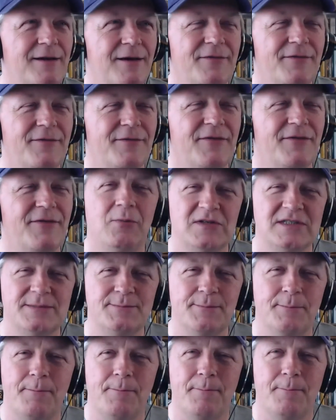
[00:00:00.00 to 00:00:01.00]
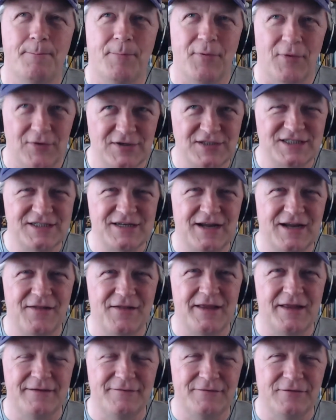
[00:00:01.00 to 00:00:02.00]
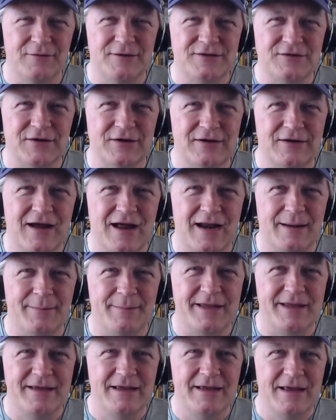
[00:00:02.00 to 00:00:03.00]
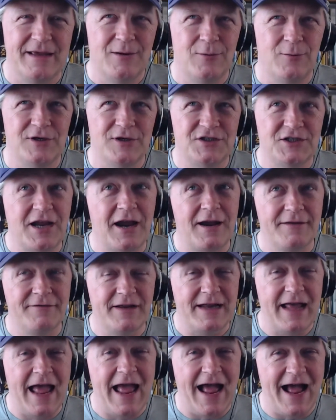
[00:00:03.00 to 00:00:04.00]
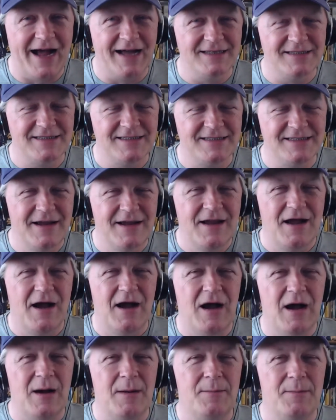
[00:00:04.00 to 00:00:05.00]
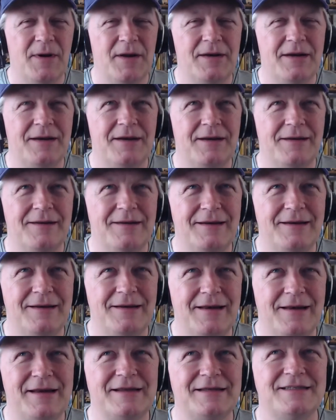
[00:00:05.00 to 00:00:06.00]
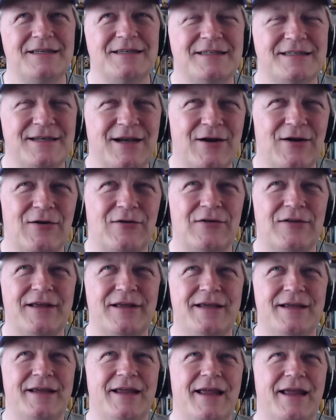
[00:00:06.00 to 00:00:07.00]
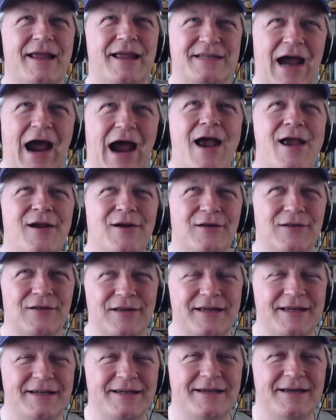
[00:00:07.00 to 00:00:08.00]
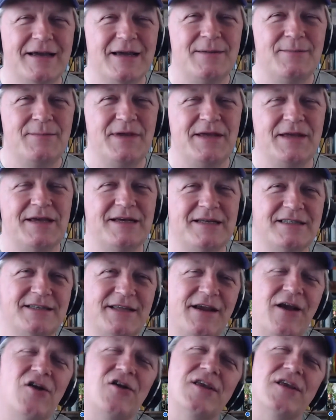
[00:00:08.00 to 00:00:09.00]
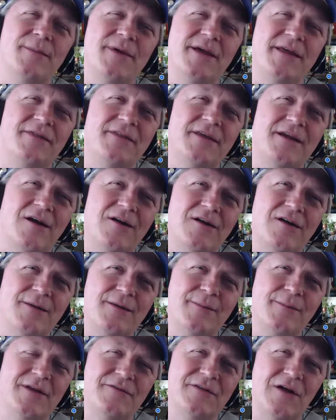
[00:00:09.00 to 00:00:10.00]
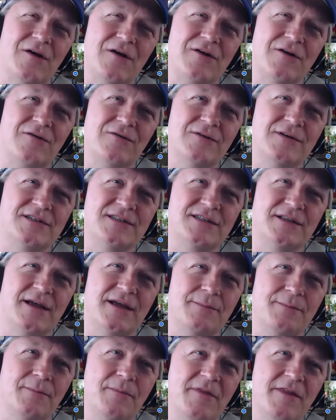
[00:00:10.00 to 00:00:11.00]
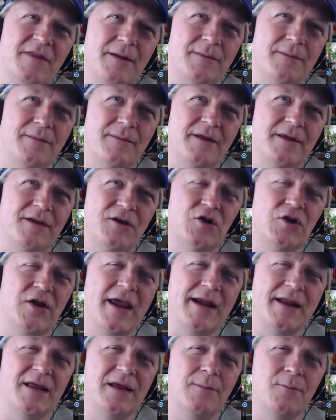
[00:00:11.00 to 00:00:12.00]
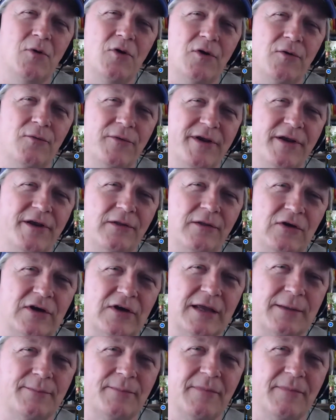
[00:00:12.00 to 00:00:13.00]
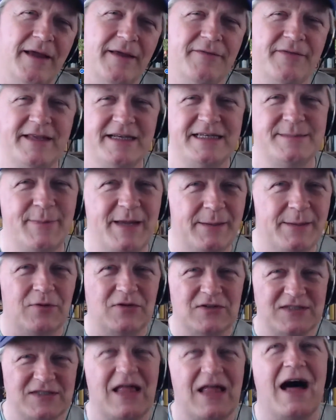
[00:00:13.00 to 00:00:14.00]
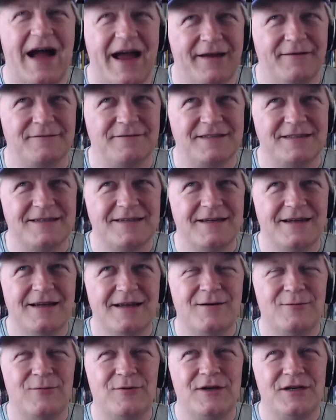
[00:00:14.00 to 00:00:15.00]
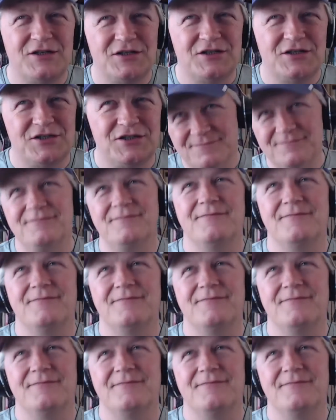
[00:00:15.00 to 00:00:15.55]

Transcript: uh, the bubbles burst on the influencer economy which kind of it has of uh, but not necessarily entirely because the argument the argument of the article is that that you're getting a more real look at, at these people's lives which